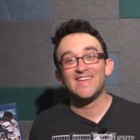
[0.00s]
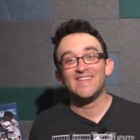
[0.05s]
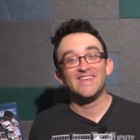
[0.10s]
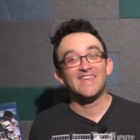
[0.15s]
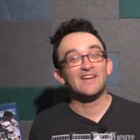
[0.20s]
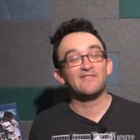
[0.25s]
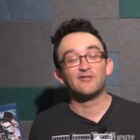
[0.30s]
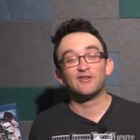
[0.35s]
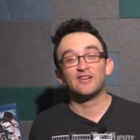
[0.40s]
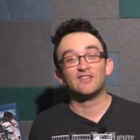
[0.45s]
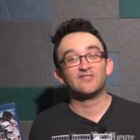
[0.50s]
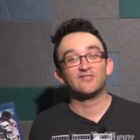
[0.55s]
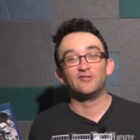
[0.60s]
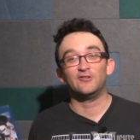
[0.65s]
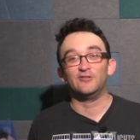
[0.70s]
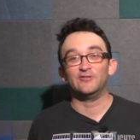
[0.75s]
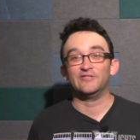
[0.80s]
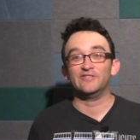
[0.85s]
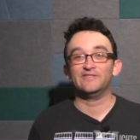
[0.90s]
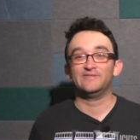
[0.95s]
Never gets
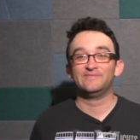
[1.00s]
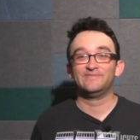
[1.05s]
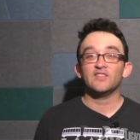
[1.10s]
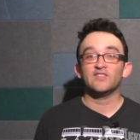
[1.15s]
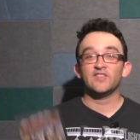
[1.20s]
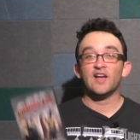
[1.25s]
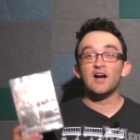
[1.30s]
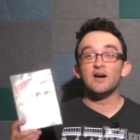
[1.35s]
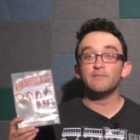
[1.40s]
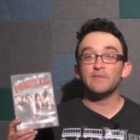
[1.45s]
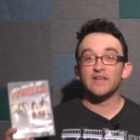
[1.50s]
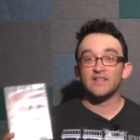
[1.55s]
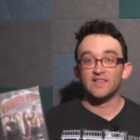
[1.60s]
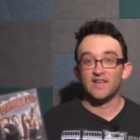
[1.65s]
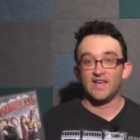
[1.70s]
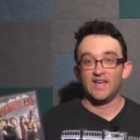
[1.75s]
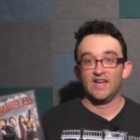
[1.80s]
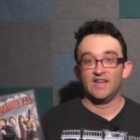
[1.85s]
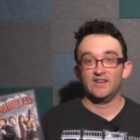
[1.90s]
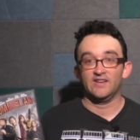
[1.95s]
old. Huh?
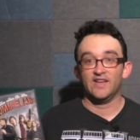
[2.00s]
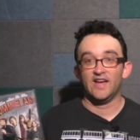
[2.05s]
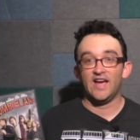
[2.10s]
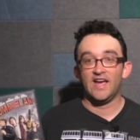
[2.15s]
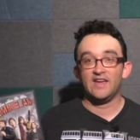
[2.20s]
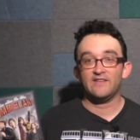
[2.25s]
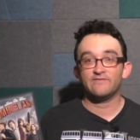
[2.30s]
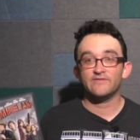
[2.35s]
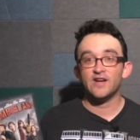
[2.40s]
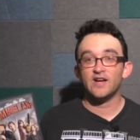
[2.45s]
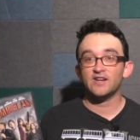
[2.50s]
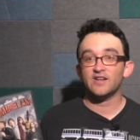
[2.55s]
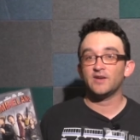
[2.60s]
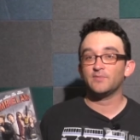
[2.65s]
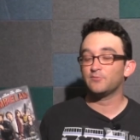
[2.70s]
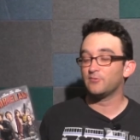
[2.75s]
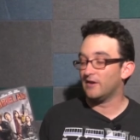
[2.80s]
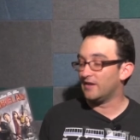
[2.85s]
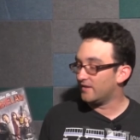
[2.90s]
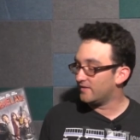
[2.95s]
Zombieland. I have not
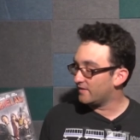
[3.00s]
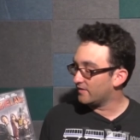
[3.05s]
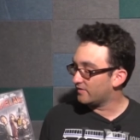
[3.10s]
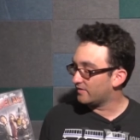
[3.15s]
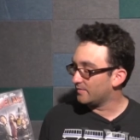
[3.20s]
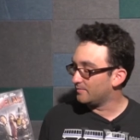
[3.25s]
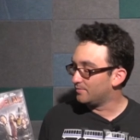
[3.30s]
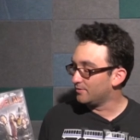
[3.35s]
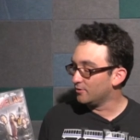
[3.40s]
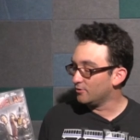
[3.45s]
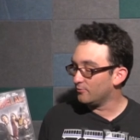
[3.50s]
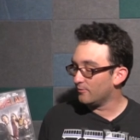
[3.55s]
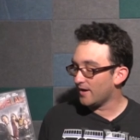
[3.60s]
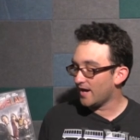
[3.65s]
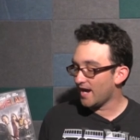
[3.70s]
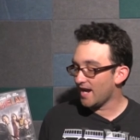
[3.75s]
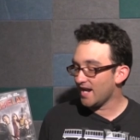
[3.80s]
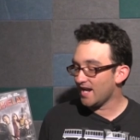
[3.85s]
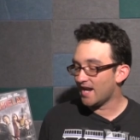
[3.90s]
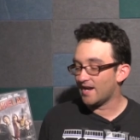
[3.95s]
upgraded this to
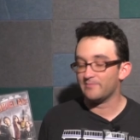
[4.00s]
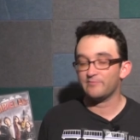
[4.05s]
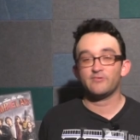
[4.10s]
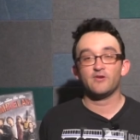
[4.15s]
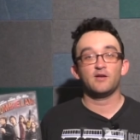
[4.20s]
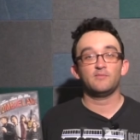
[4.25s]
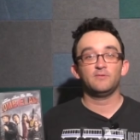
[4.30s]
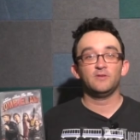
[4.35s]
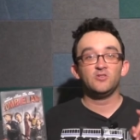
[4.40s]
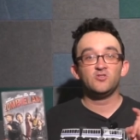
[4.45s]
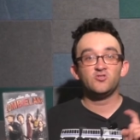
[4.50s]
Blu-ray. I probably